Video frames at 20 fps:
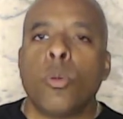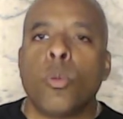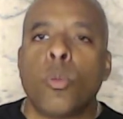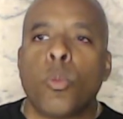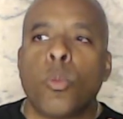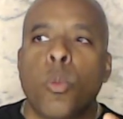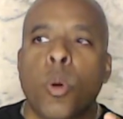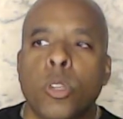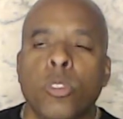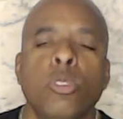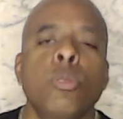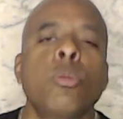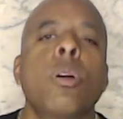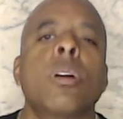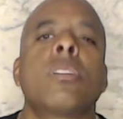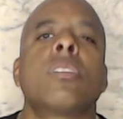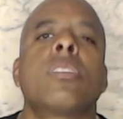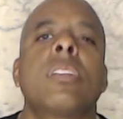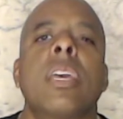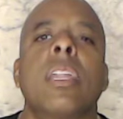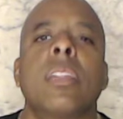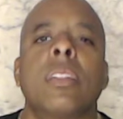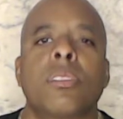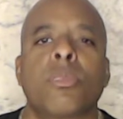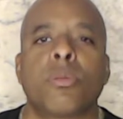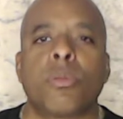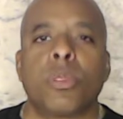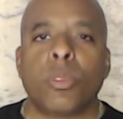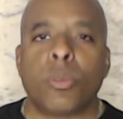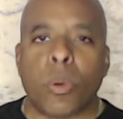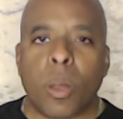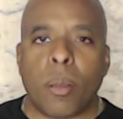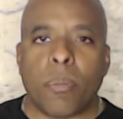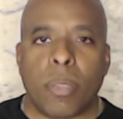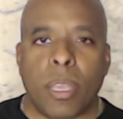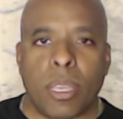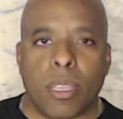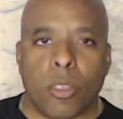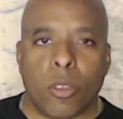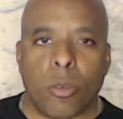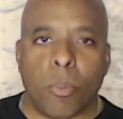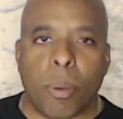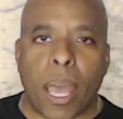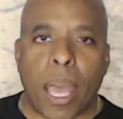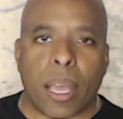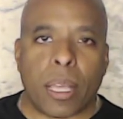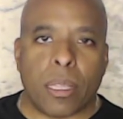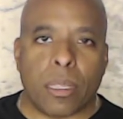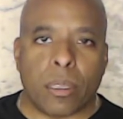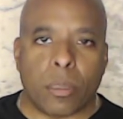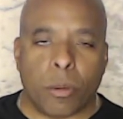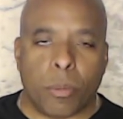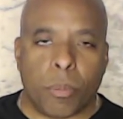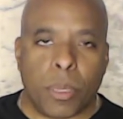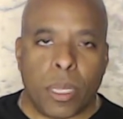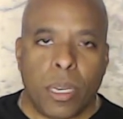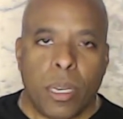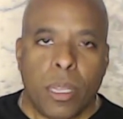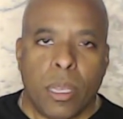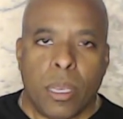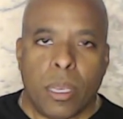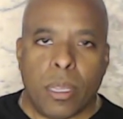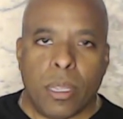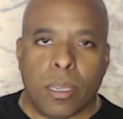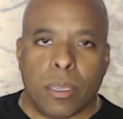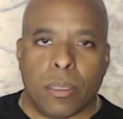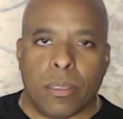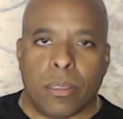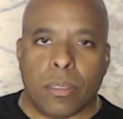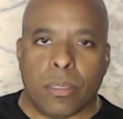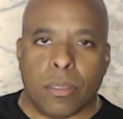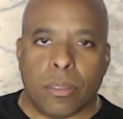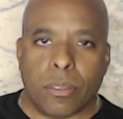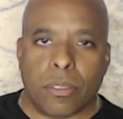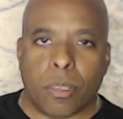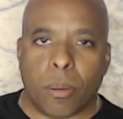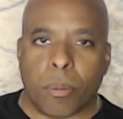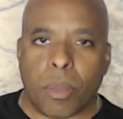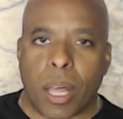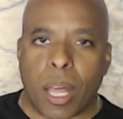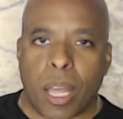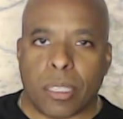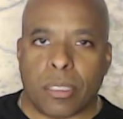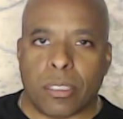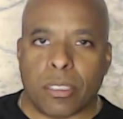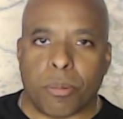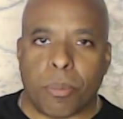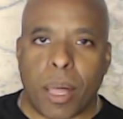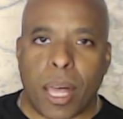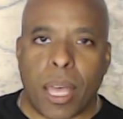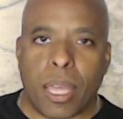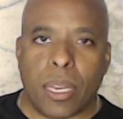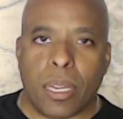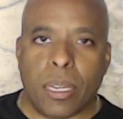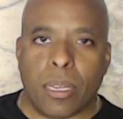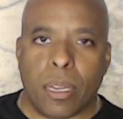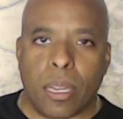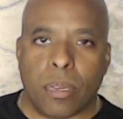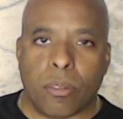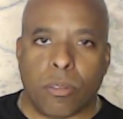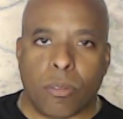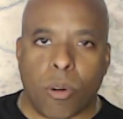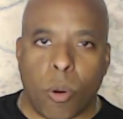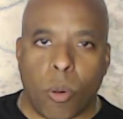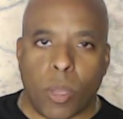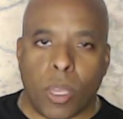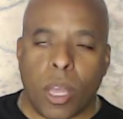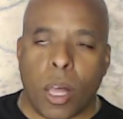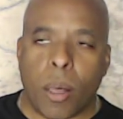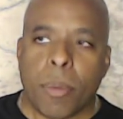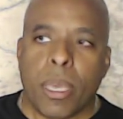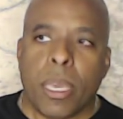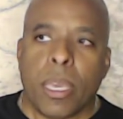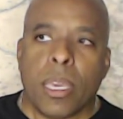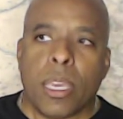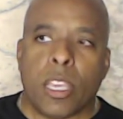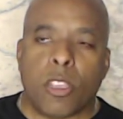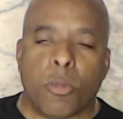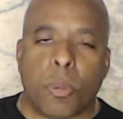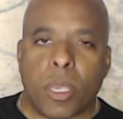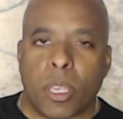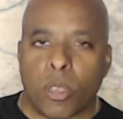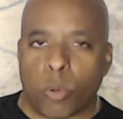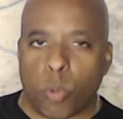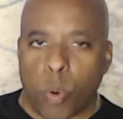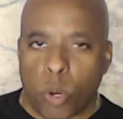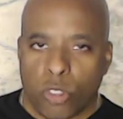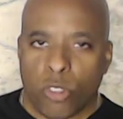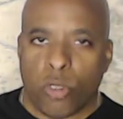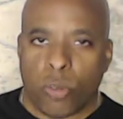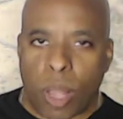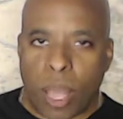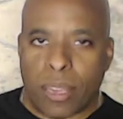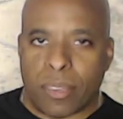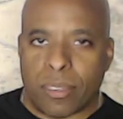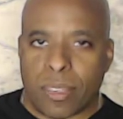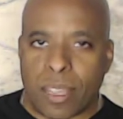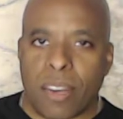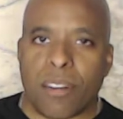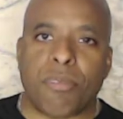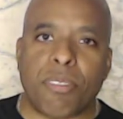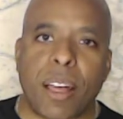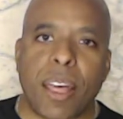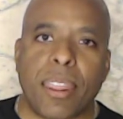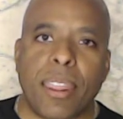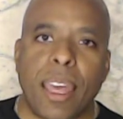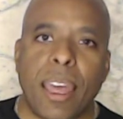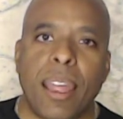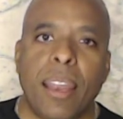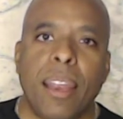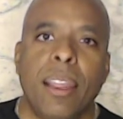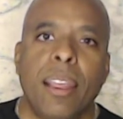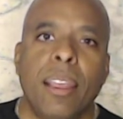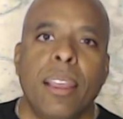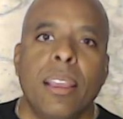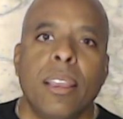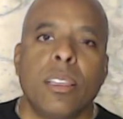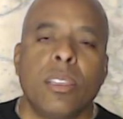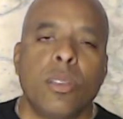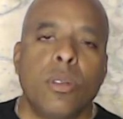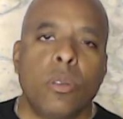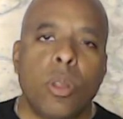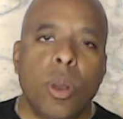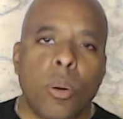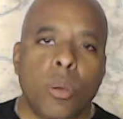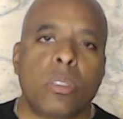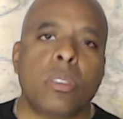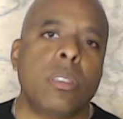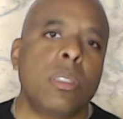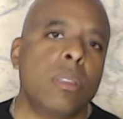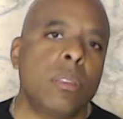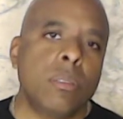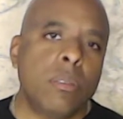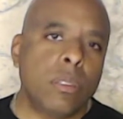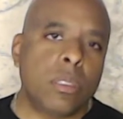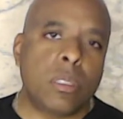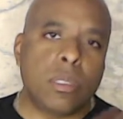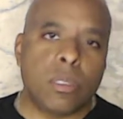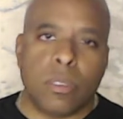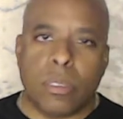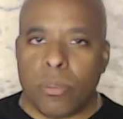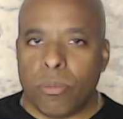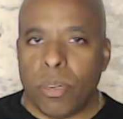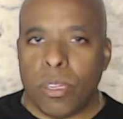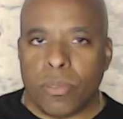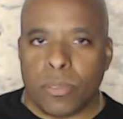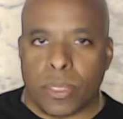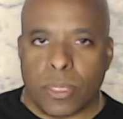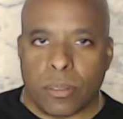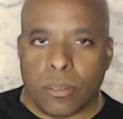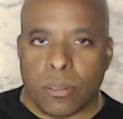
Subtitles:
once you understand that, it's the reason why I'm taking you back a little bit into your subconscious mind and growing up, is because once you identify that, it's there, you can get rid of it.